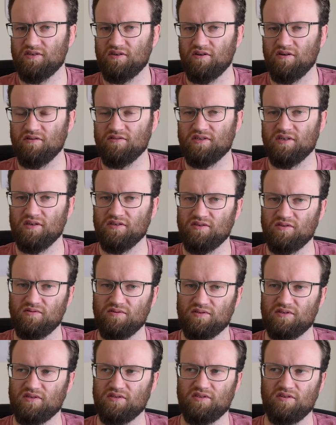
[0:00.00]
You know,
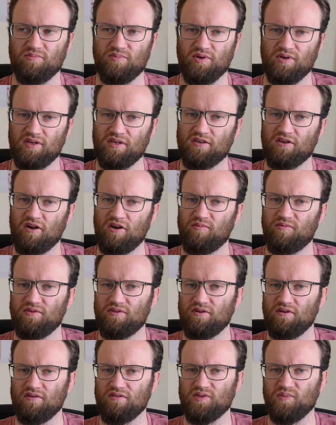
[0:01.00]
does your body cope with
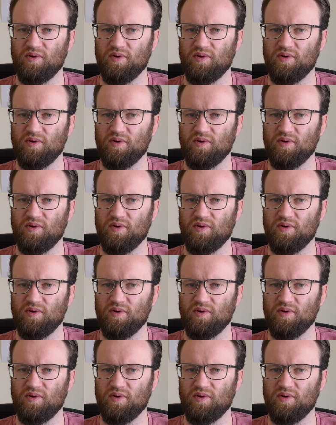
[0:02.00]
those